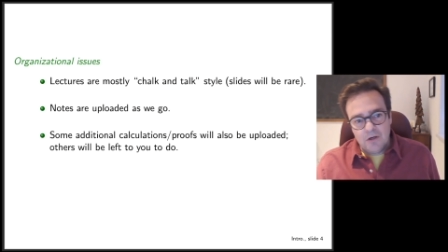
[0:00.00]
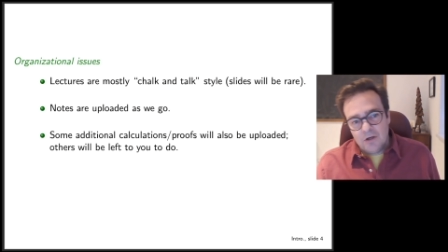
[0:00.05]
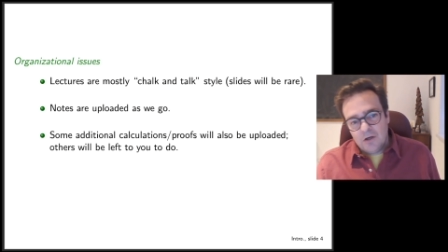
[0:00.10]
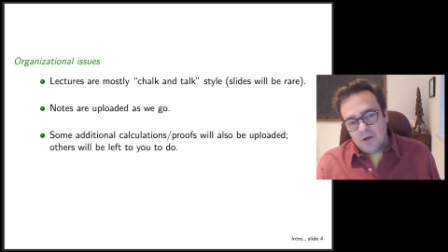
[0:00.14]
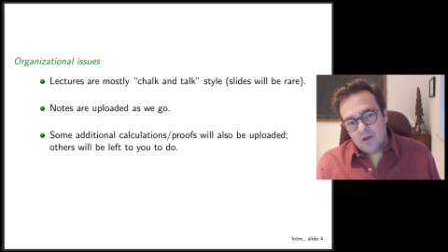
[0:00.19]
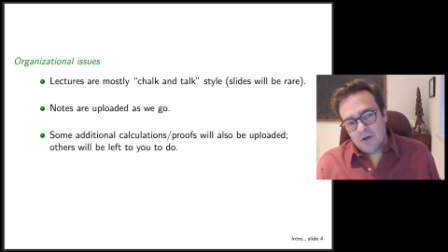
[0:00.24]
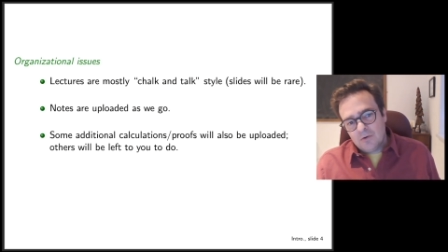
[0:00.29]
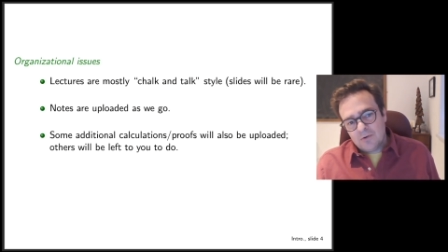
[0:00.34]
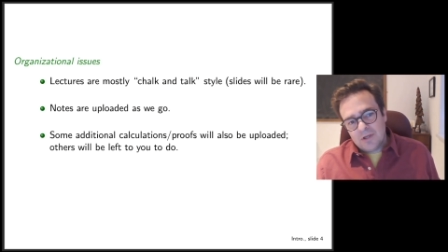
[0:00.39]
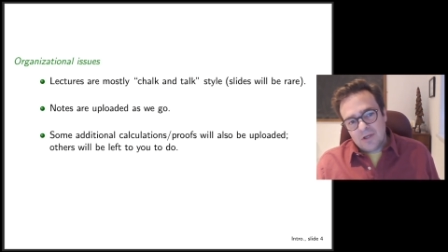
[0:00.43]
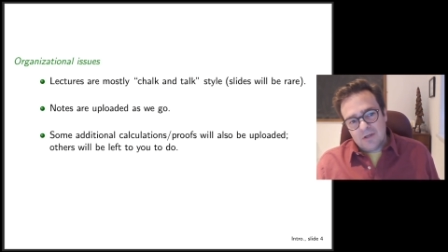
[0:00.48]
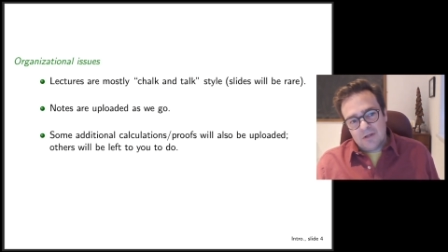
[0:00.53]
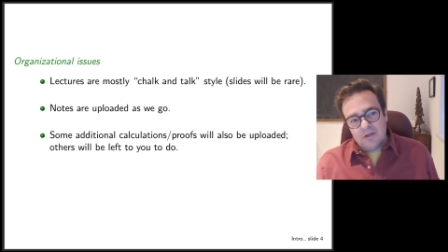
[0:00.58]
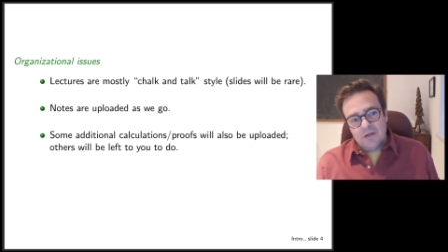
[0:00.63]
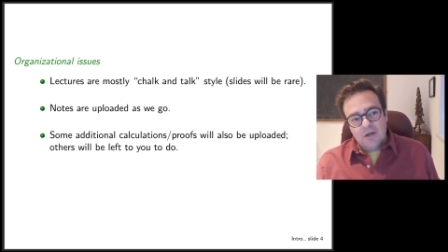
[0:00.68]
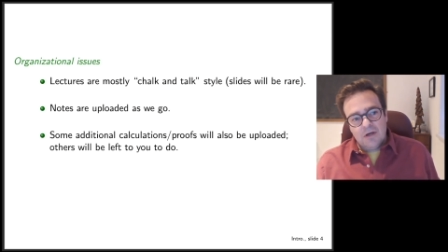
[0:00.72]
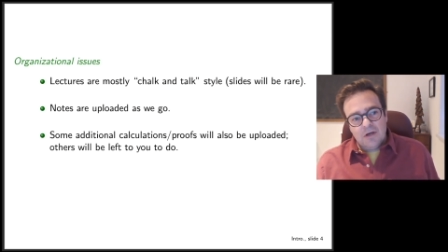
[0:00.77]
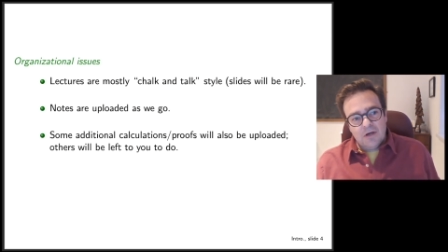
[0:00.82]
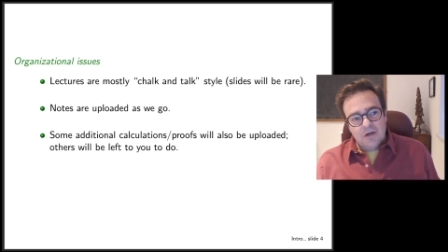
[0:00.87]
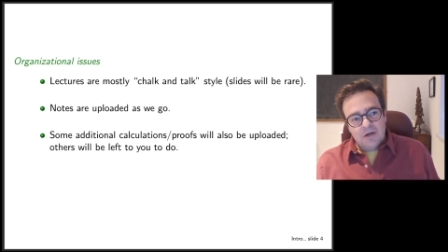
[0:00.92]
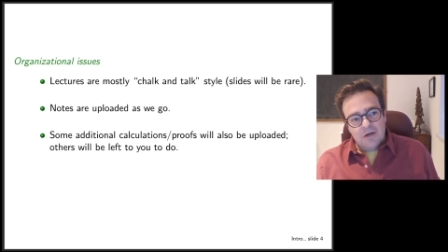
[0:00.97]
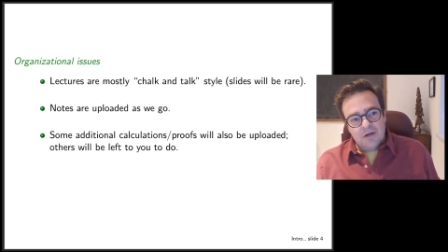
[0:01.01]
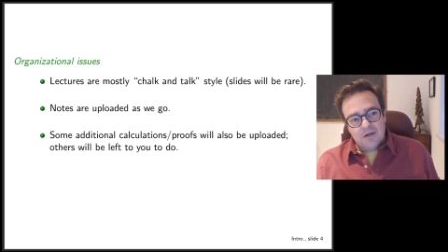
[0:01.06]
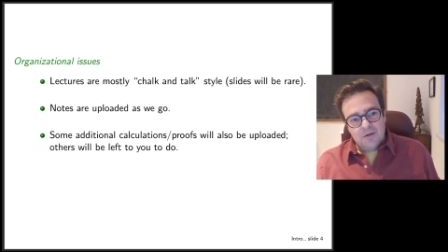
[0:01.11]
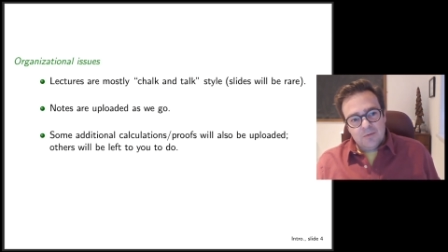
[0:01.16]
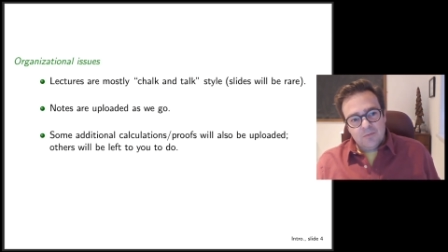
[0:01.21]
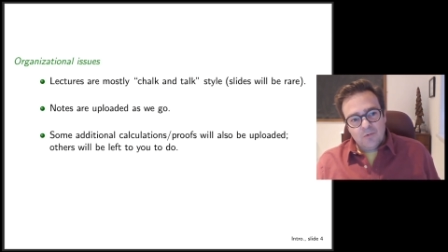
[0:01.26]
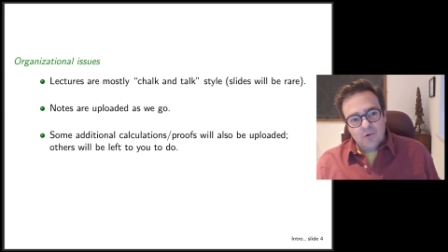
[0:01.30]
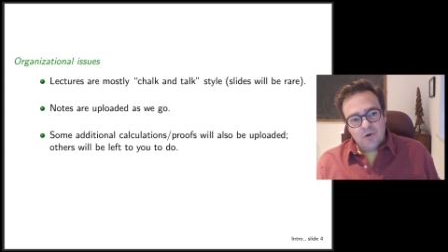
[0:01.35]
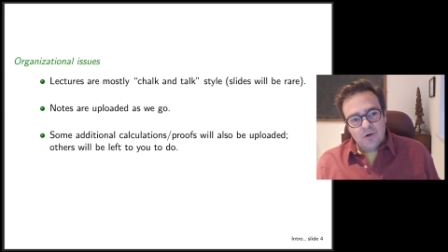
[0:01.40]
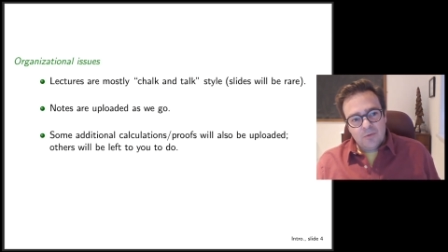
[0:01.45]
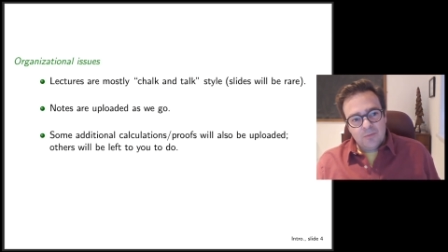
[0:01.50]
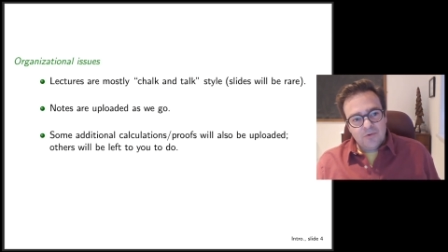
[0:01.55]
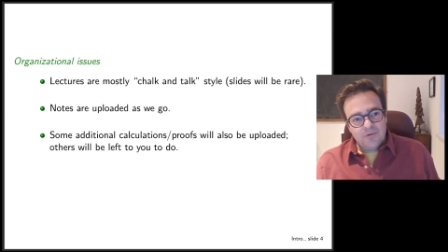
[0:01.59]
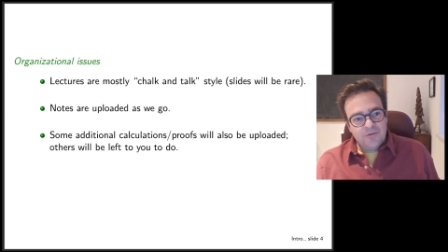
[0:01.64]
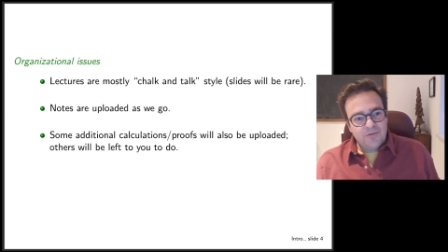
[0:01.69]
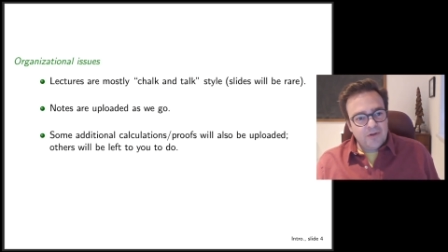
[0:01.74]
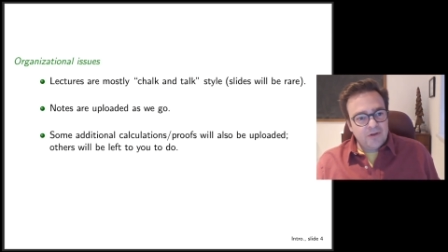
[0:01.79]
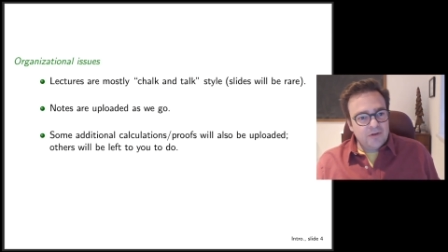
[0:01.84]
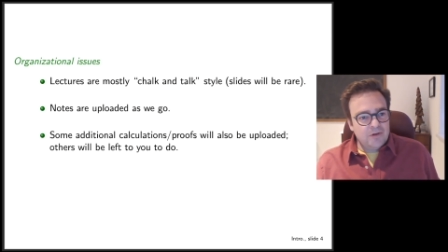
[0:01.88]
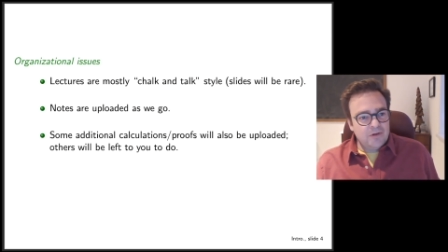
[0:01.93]
Okay, um, we're
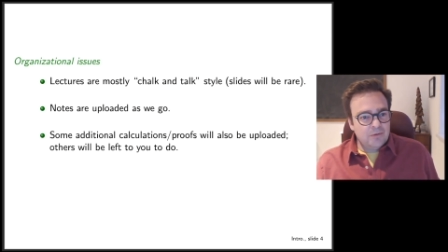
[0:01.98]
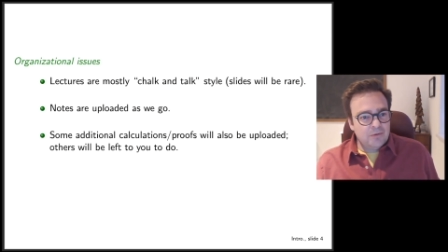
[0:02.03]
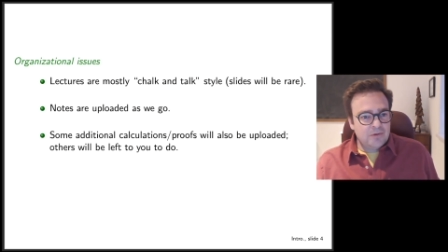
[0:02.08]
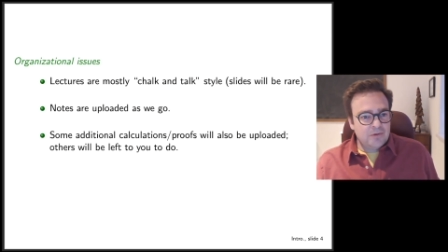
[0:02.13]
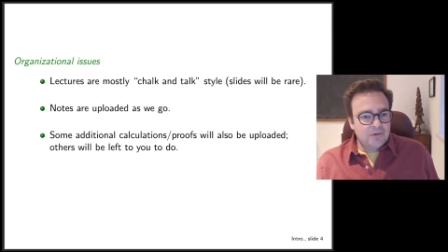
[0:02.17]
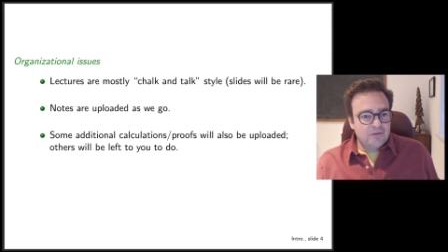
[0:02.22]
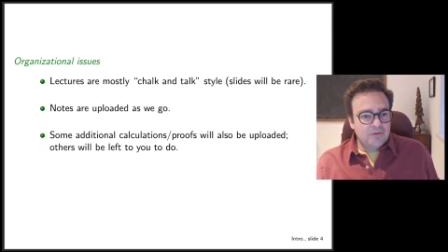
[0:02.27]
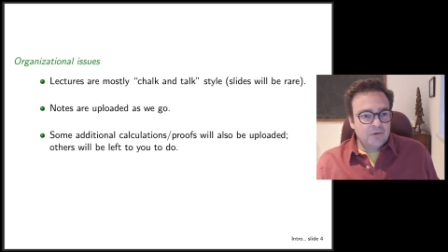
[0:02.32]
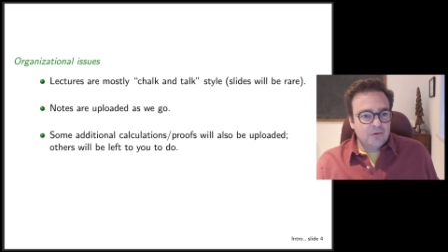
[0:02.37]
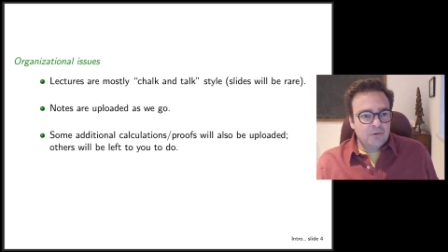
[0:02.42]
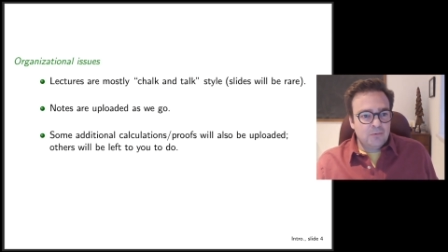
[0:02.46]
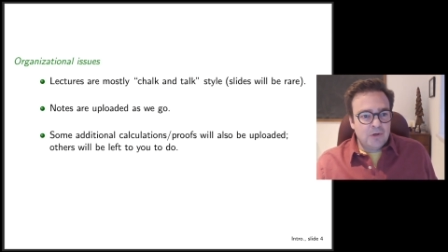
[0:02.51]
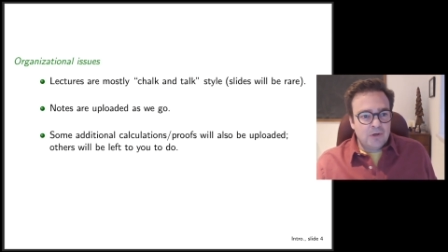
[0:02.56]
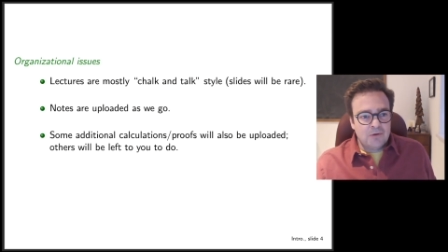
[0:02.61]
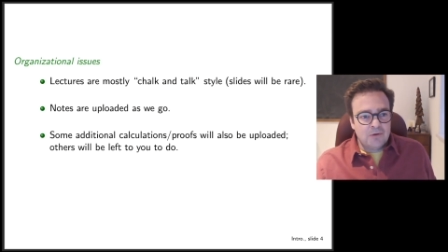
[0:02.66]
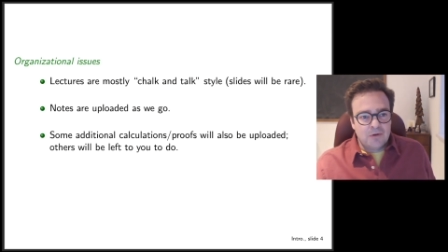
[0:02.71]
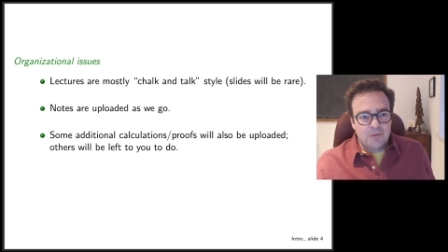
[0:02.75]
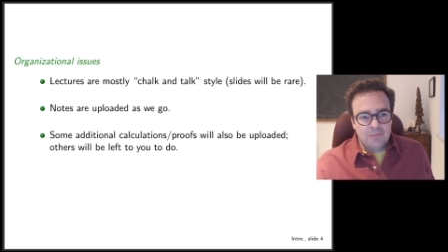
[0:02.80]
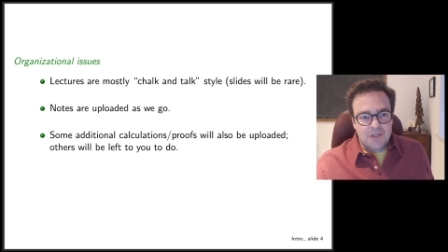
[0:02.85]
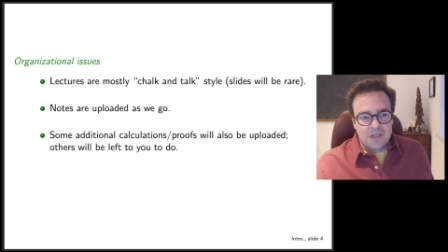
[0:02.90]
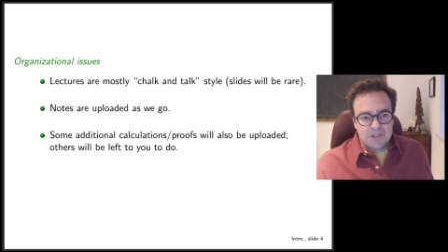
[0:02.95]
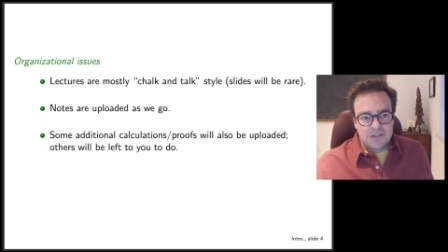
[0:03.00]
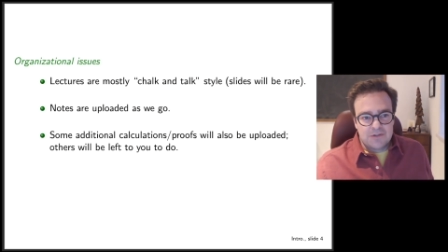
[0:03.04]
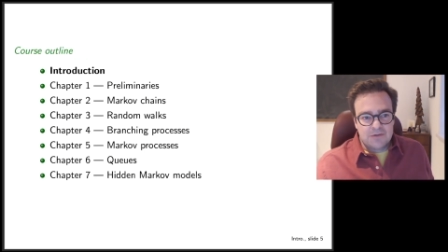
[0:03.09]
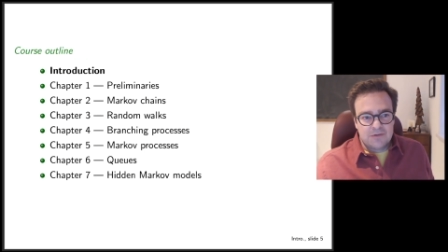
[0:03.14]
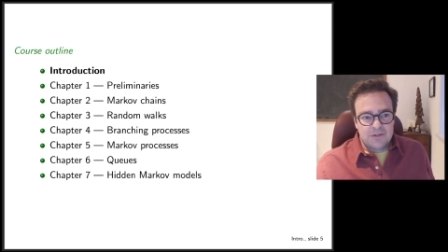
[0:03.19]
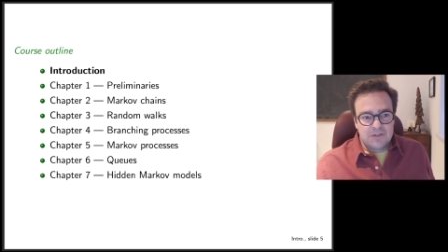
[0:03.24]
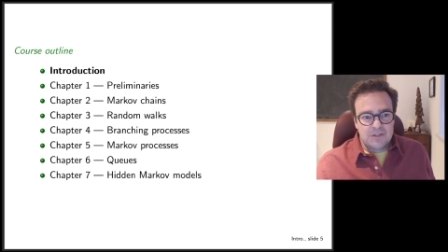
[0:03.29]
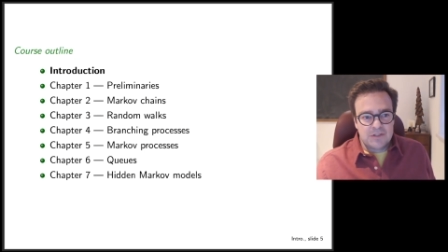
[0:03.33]
almost done here with this little welcome lecture.